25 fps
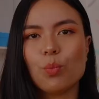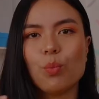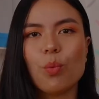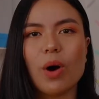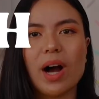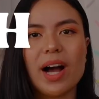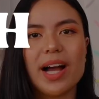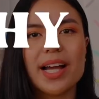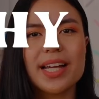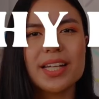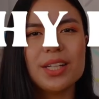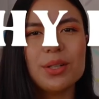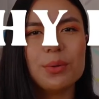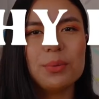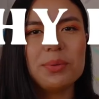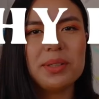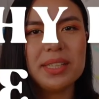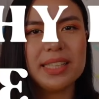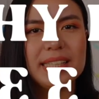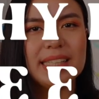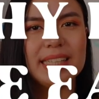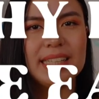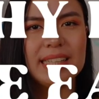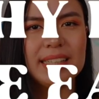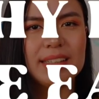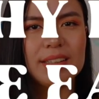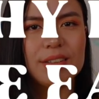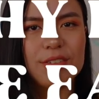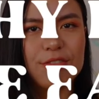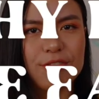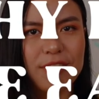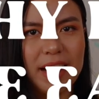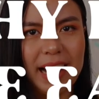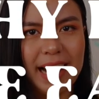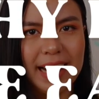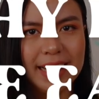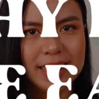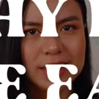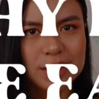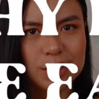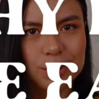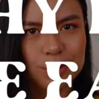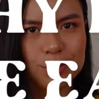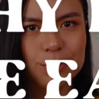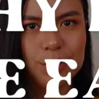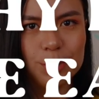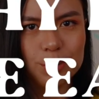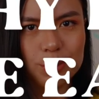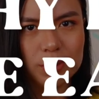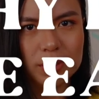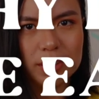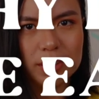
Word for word: Why do we eat fast food?